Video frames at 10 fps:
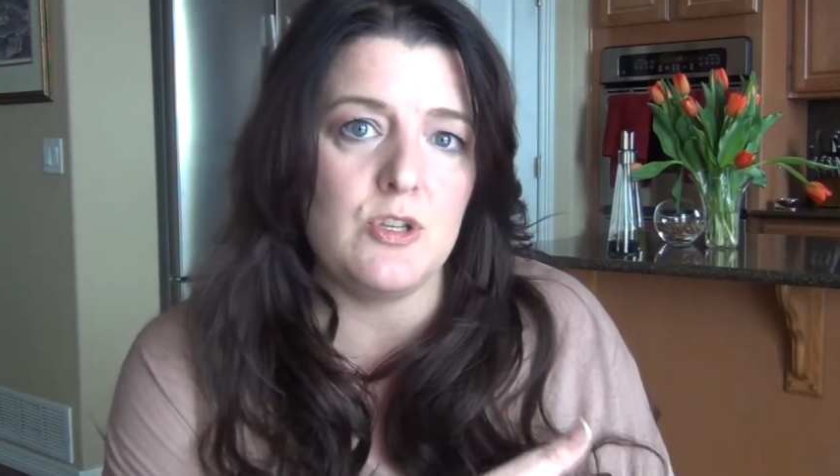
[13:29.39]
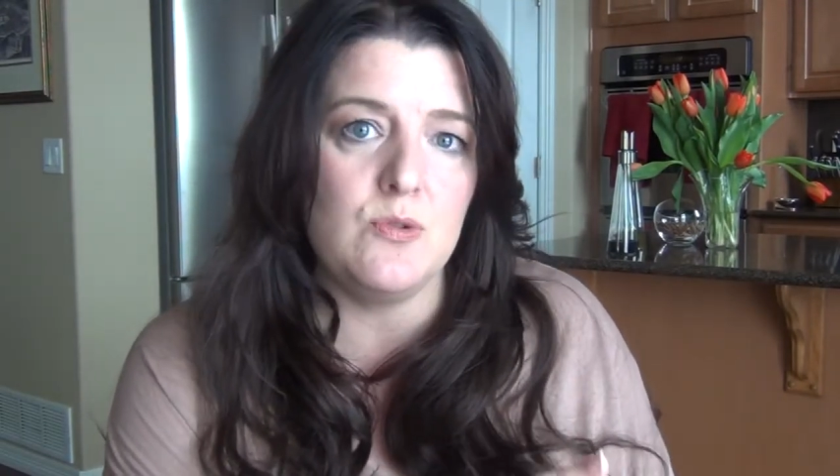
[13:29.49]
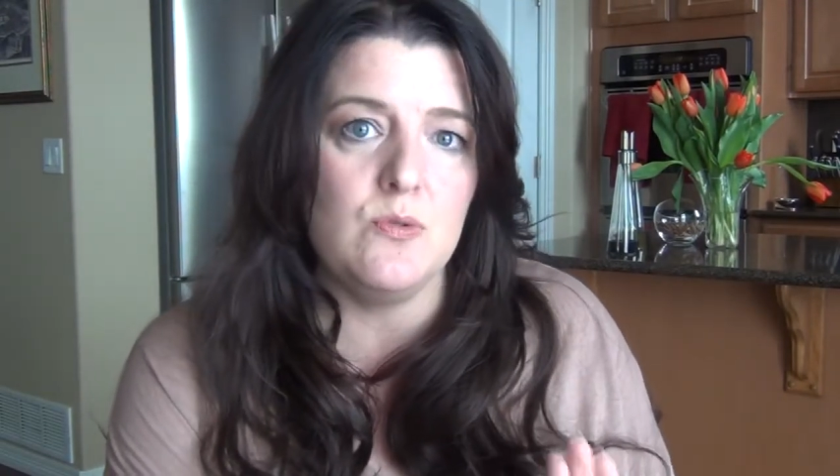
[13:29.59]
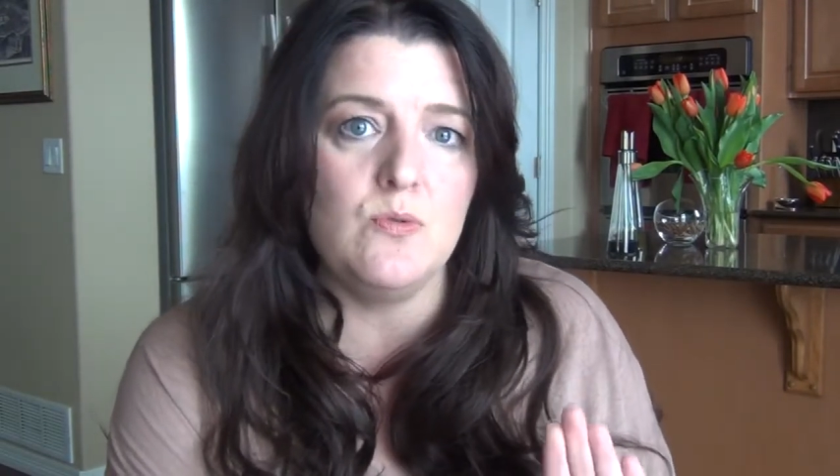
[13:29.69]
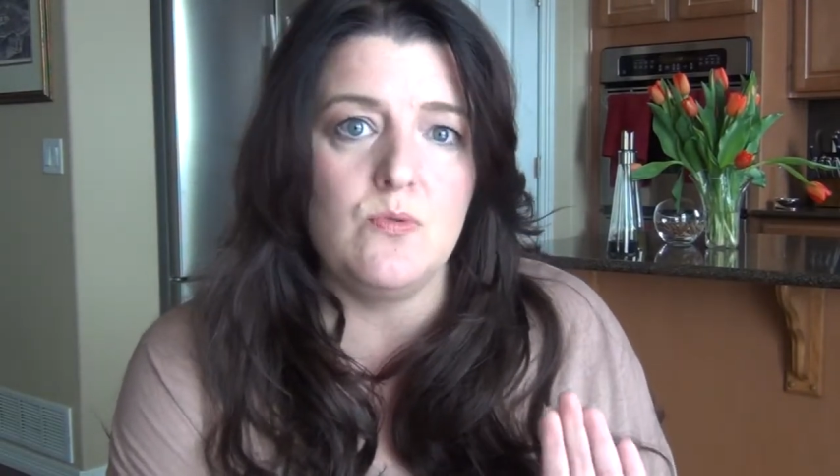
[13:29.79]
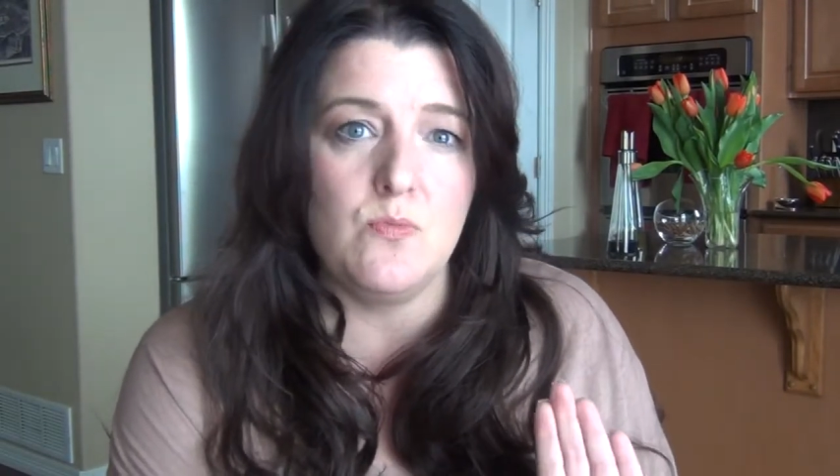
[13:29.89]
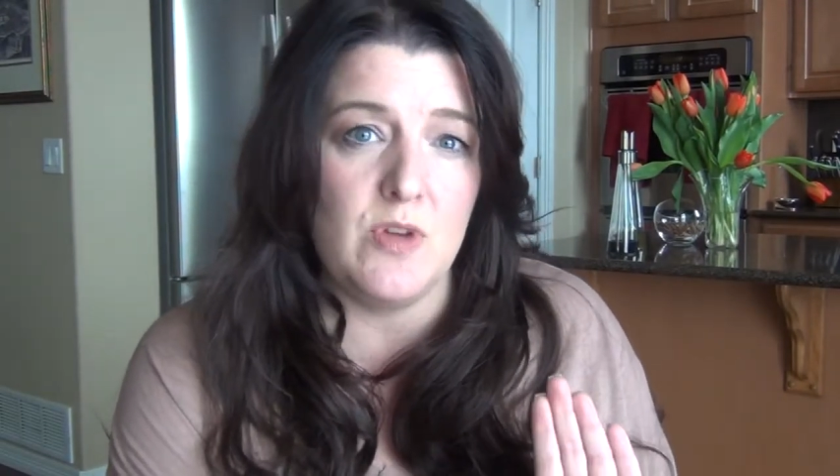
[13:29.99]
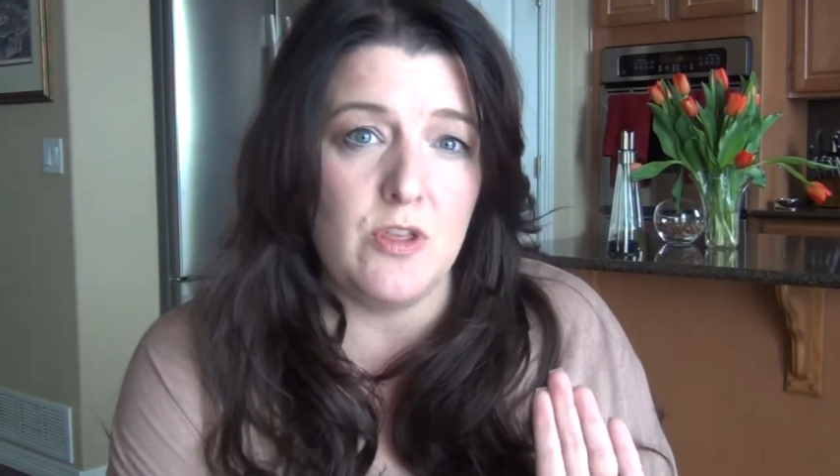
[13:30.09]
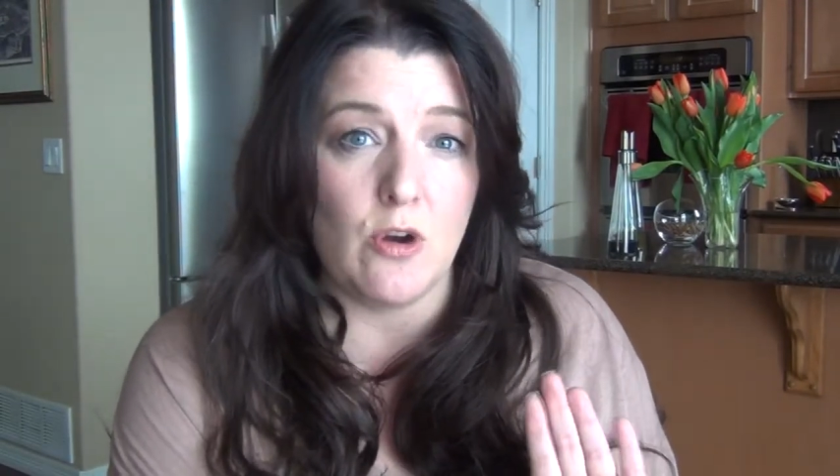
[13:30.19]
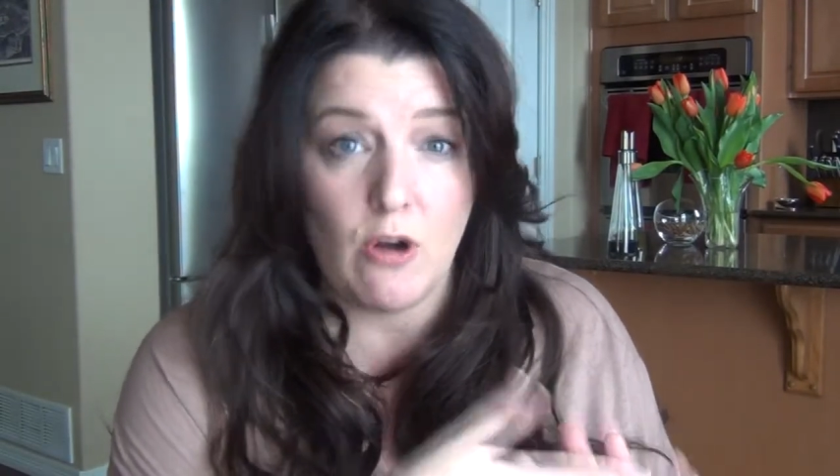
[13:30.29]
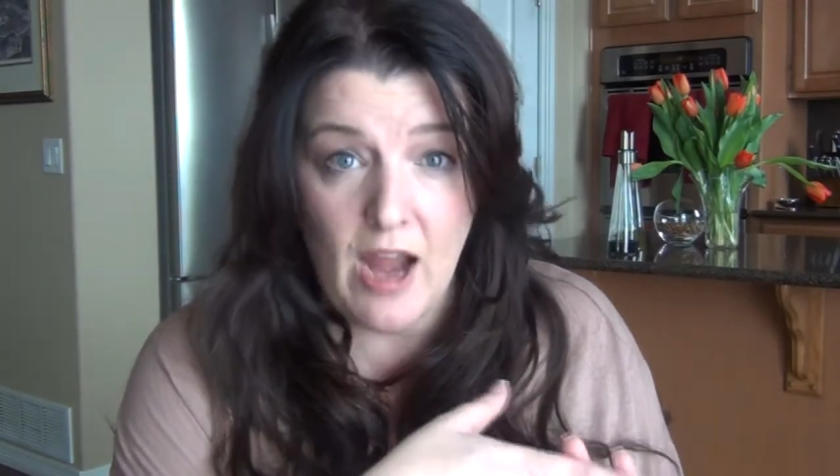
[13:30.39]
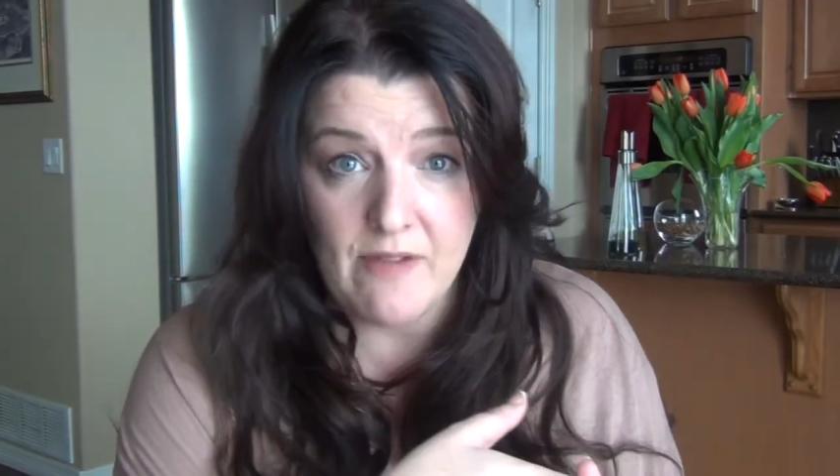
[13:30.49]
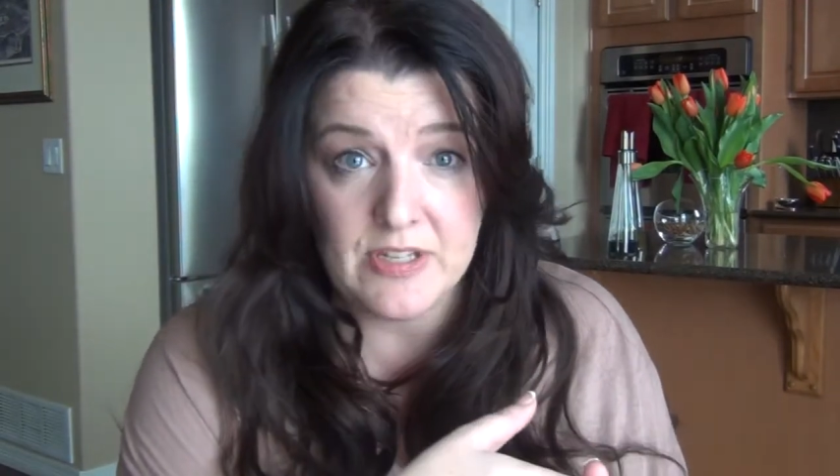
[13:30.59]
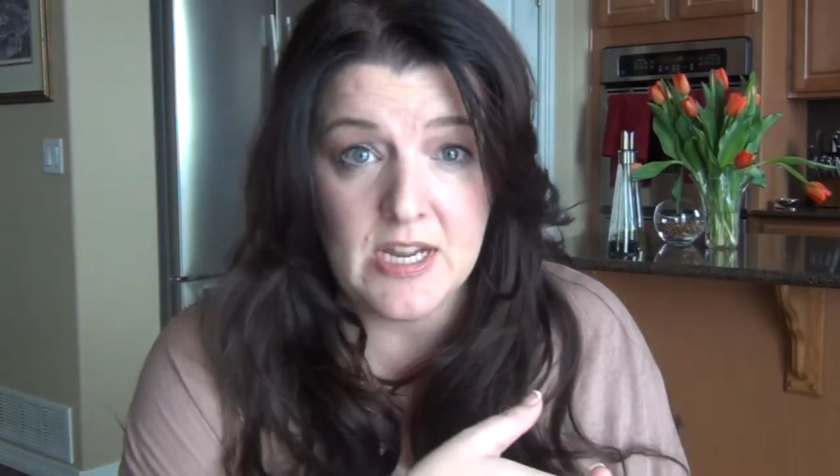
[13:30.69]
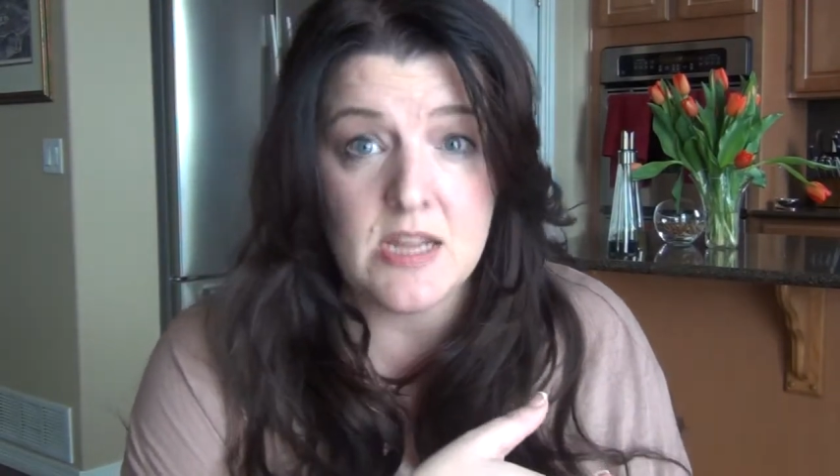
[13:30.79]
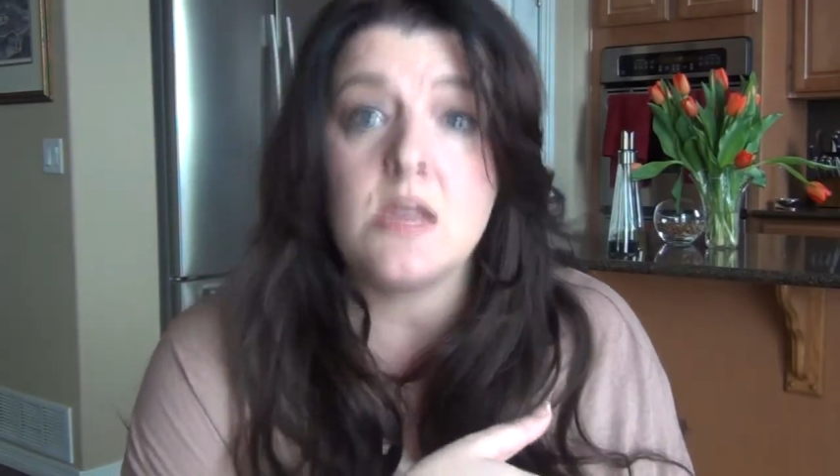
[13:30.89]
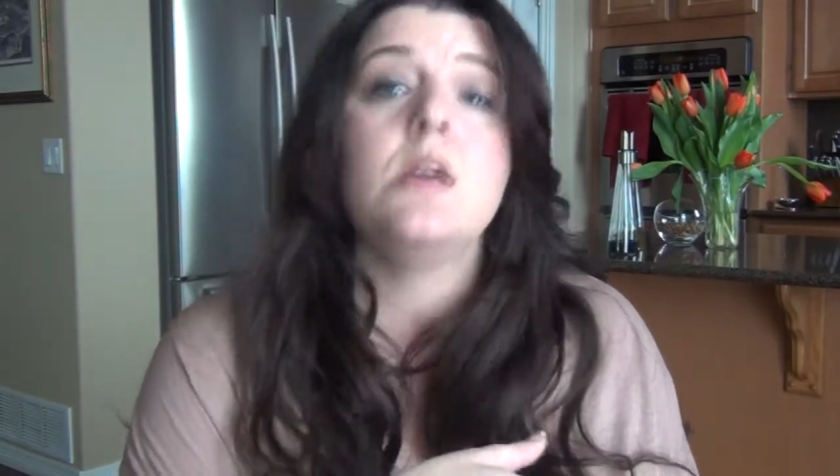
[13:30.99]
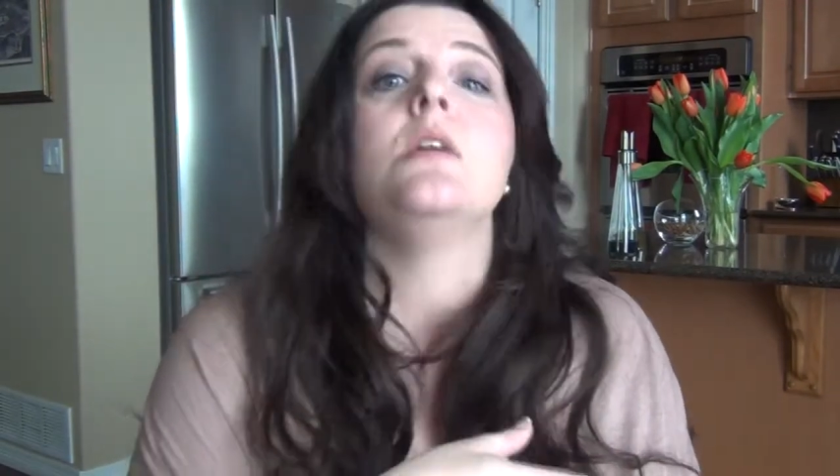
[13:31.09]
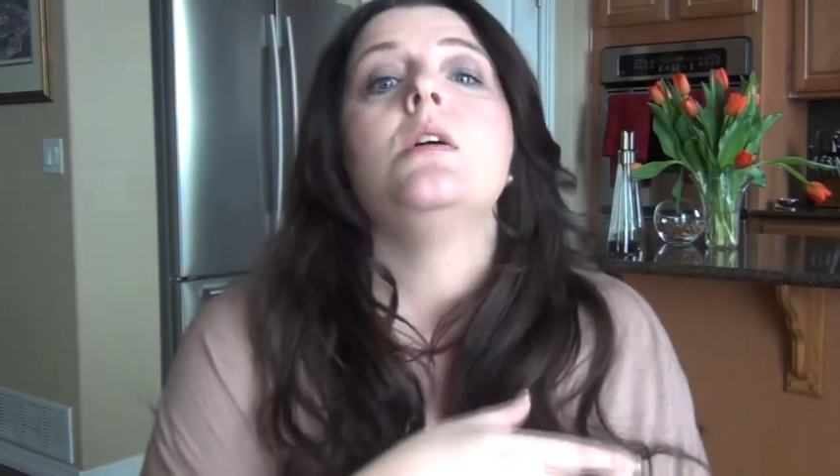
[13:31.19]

you with your crafting